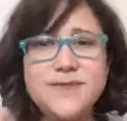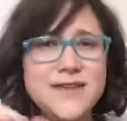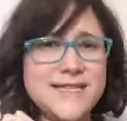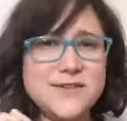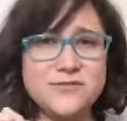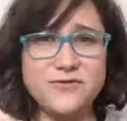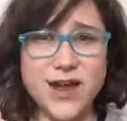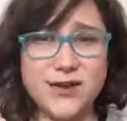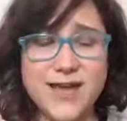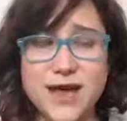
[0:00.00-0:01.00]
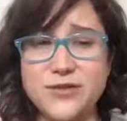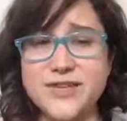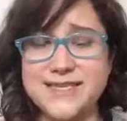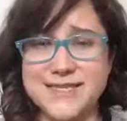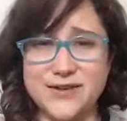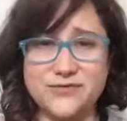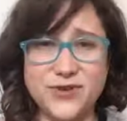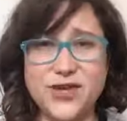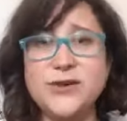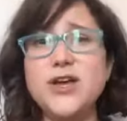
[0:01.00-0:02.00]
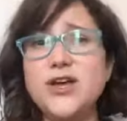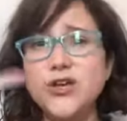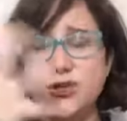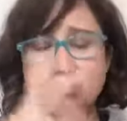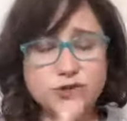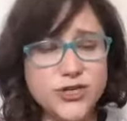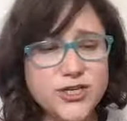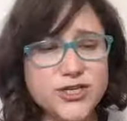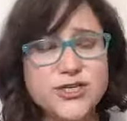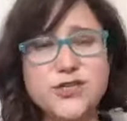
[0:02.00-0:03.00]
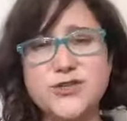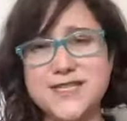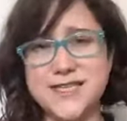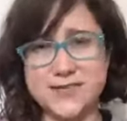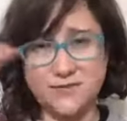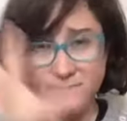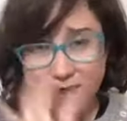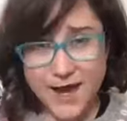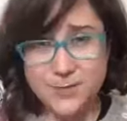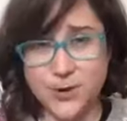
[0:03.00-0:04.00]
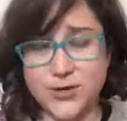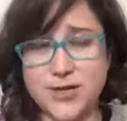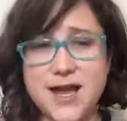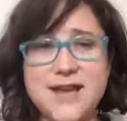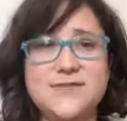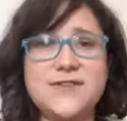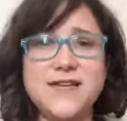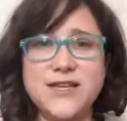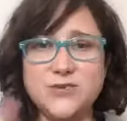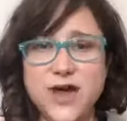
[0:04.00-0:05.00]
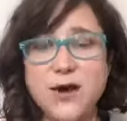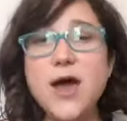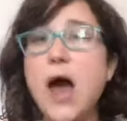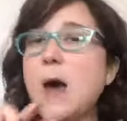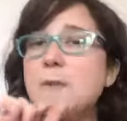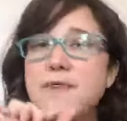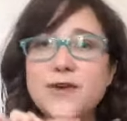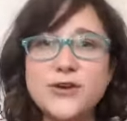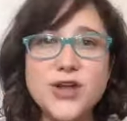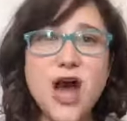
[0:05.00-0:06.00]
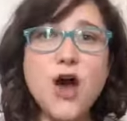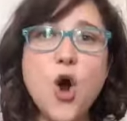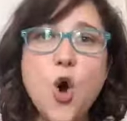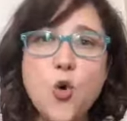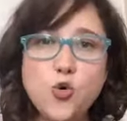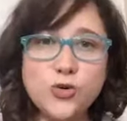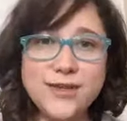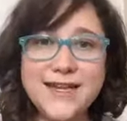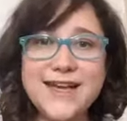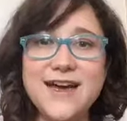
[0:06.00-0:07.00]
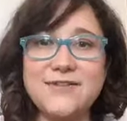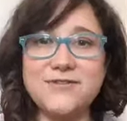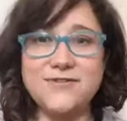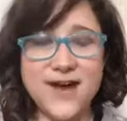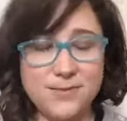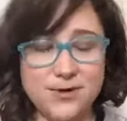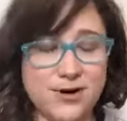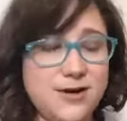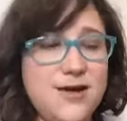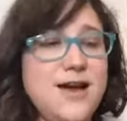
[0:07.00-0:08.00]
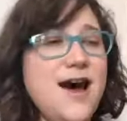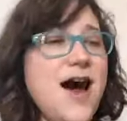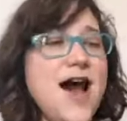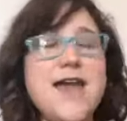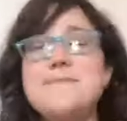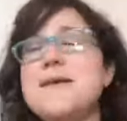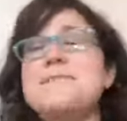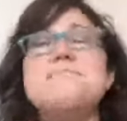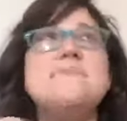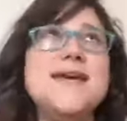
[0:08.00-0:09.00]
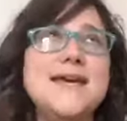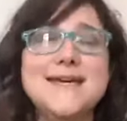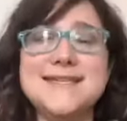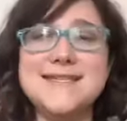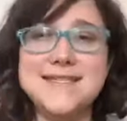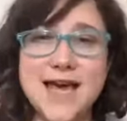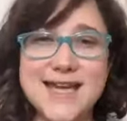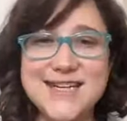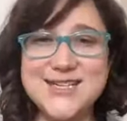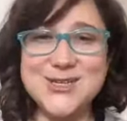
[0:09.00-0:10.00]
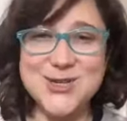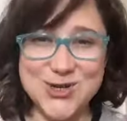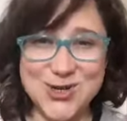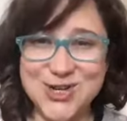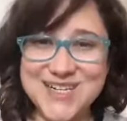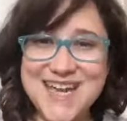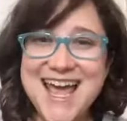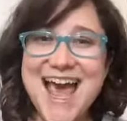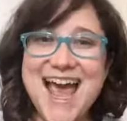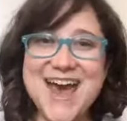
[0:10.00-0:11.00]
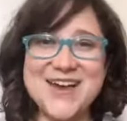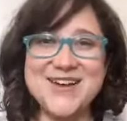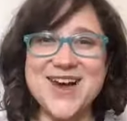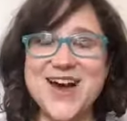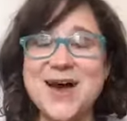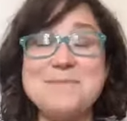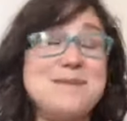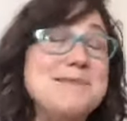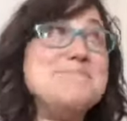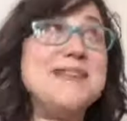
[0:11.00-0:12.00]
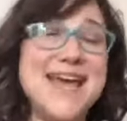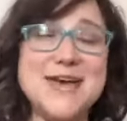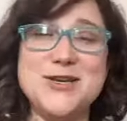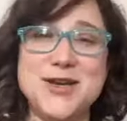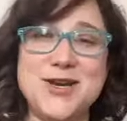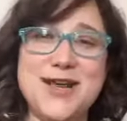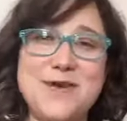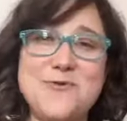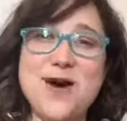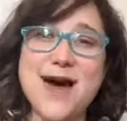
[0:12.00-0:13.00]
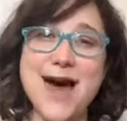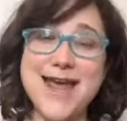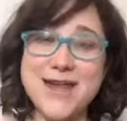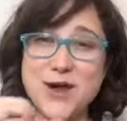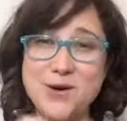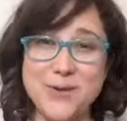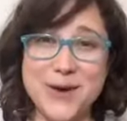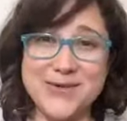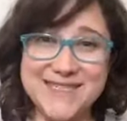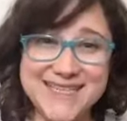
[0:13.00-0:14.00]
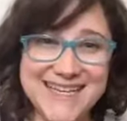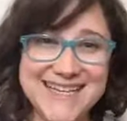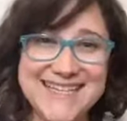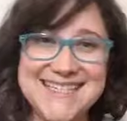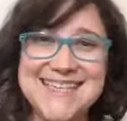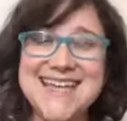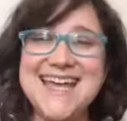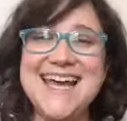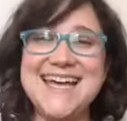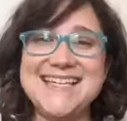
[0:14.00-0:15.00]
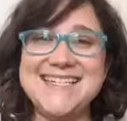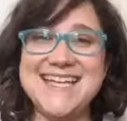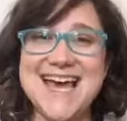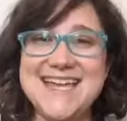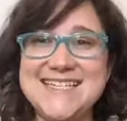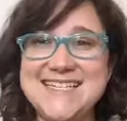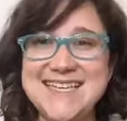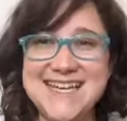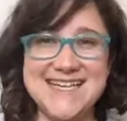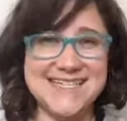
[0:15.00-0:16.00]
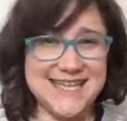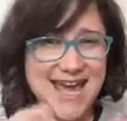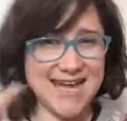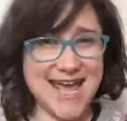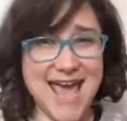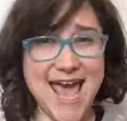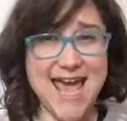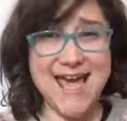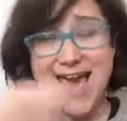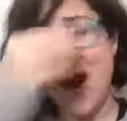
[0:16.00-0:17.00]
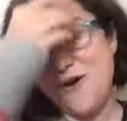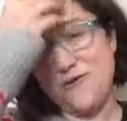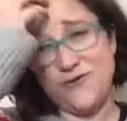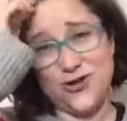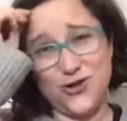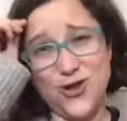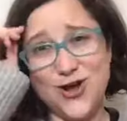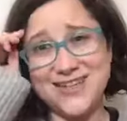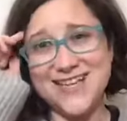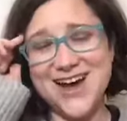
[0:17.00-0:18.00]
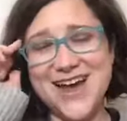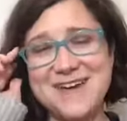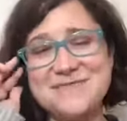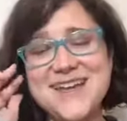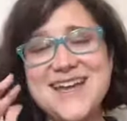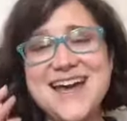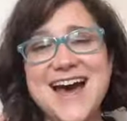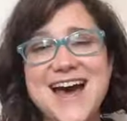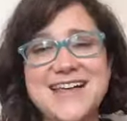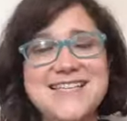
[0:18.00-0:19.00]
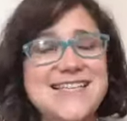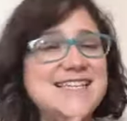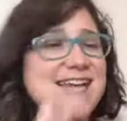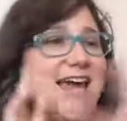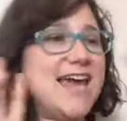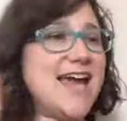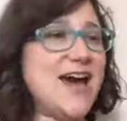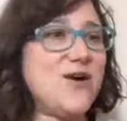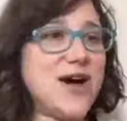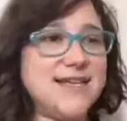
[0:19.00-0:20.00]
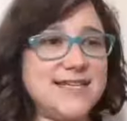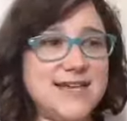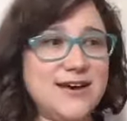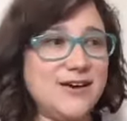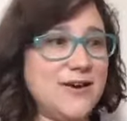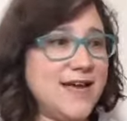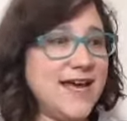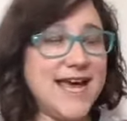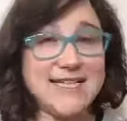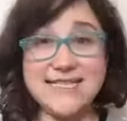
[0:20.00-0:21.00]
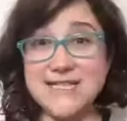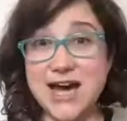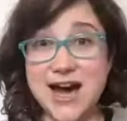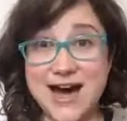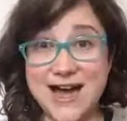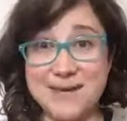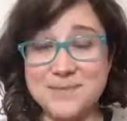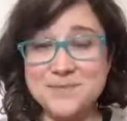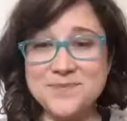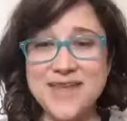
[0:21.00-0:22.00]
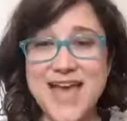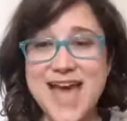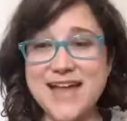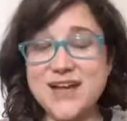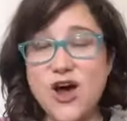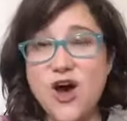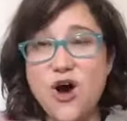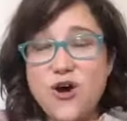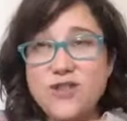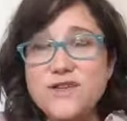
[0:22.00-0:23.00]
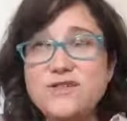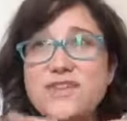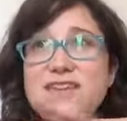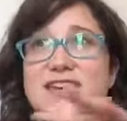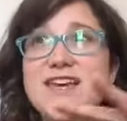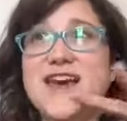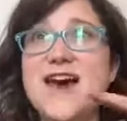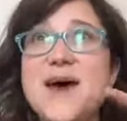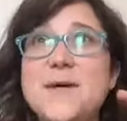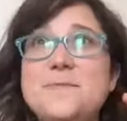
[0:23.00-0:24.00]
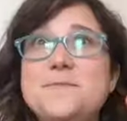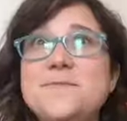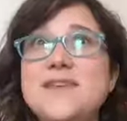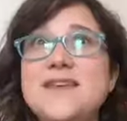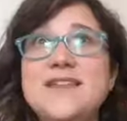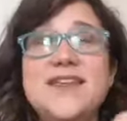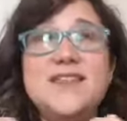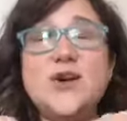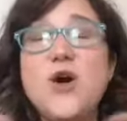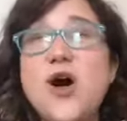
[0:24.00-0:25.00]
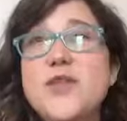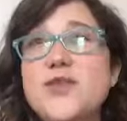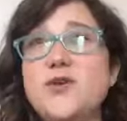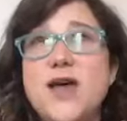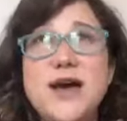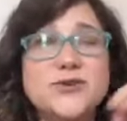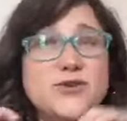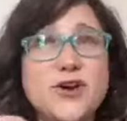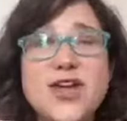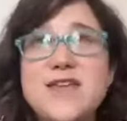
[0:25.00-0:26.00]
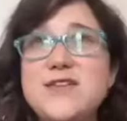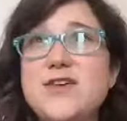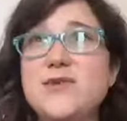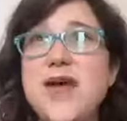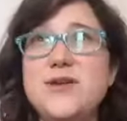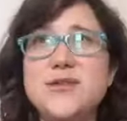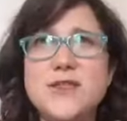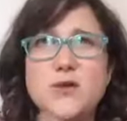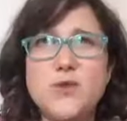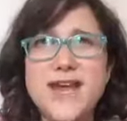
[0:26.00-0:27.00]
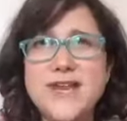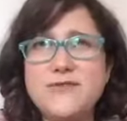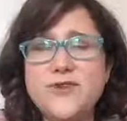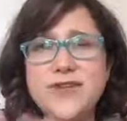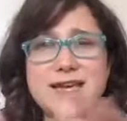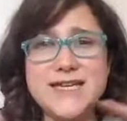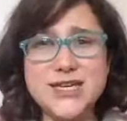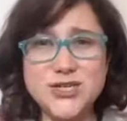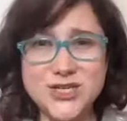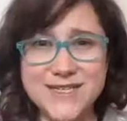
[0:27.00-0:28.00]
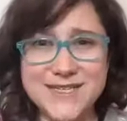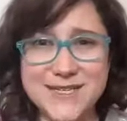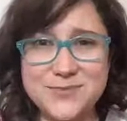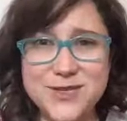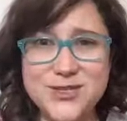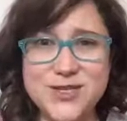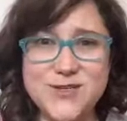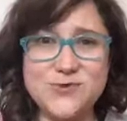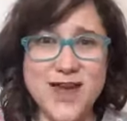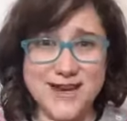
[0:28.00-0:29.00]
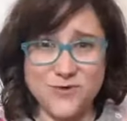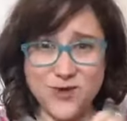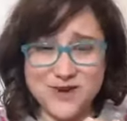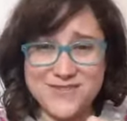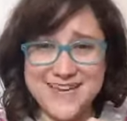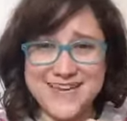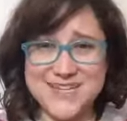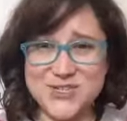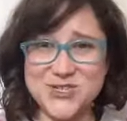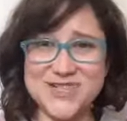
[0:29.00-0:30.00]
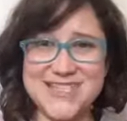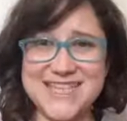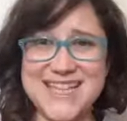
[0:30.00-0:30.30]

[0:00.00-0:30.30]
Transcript: It's a very healthy seed for you, usually just used as a fiber to kind of clean you out. But they're not only a fiber. I am a big science nerd and a big plant nerd. And what I know about seeds is that seeds kind of hang out for a long time. Seeds hang out until it's time, and all of they're on the ground or they're in the ground, and they're waiting for the conditions to be just right. And one of the conditions that